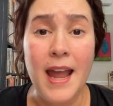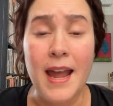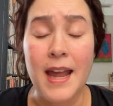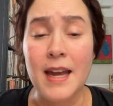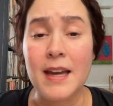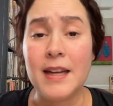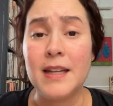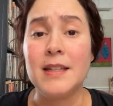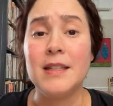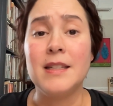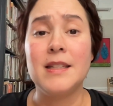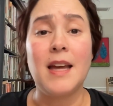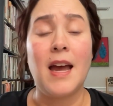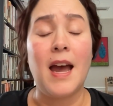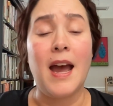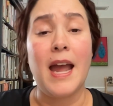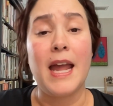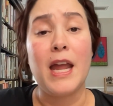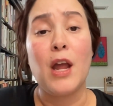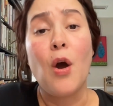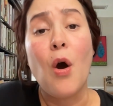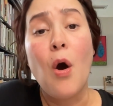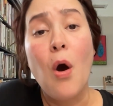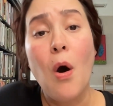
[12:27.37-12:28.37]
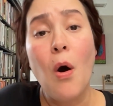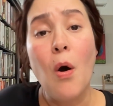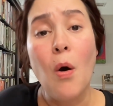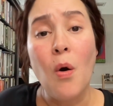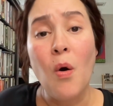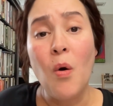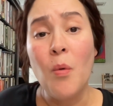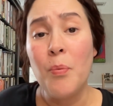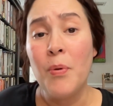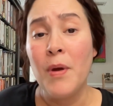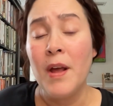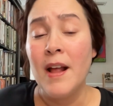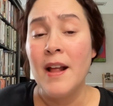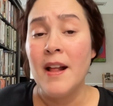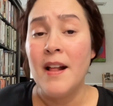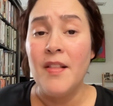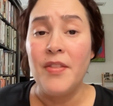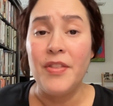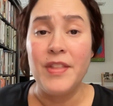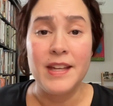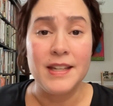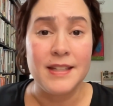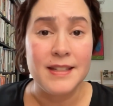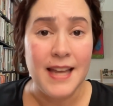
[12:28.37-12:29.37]
And I hope
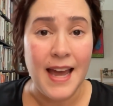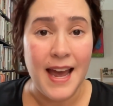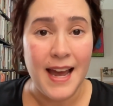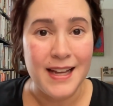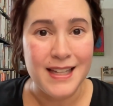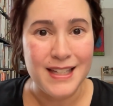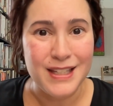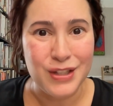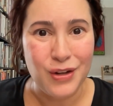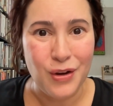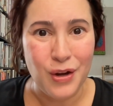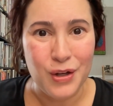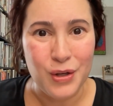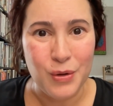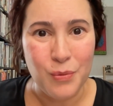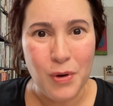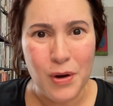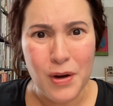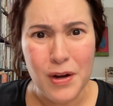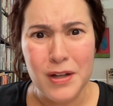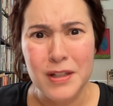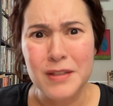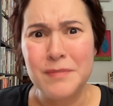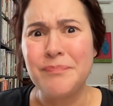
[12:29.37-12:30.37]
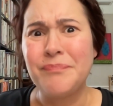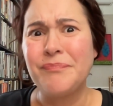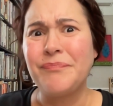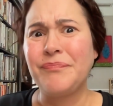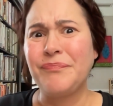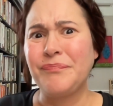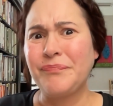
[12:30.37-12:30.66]
this has taught you all